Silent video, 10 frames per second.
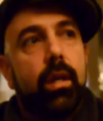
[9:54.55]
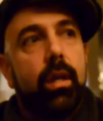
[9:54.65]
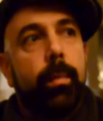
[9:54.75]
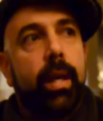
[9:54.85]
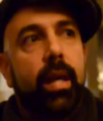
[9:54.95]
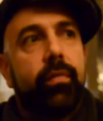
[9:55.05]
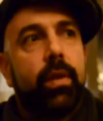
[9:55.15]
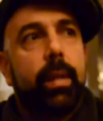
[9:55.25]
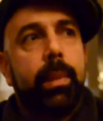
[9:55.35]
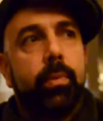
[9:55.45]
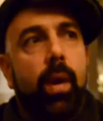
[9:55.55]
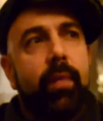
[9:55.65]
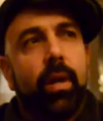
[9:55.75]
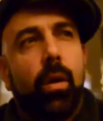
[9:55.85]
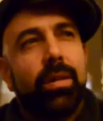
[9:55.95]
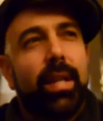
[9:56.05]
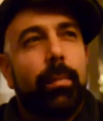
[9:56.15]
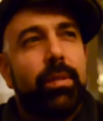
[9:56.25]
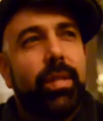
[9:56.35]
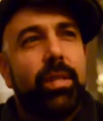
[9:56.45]
I kind of felt like people were having a hard
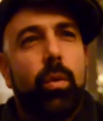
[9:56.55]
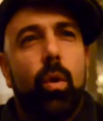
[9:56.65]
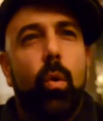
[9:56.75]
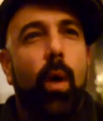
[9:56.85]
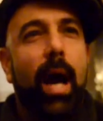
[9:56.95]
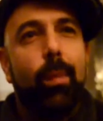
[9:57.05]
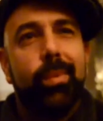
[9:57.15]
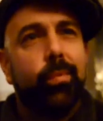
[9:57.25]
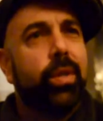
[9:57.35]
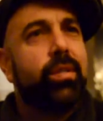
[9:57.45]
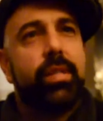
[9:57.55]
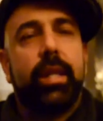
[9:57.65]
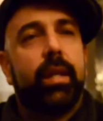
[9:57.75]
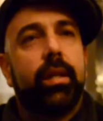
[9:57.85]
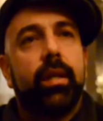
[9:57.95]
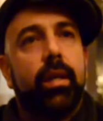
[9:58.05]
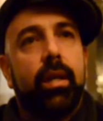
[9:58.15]
time listening to a whole album in one sitting.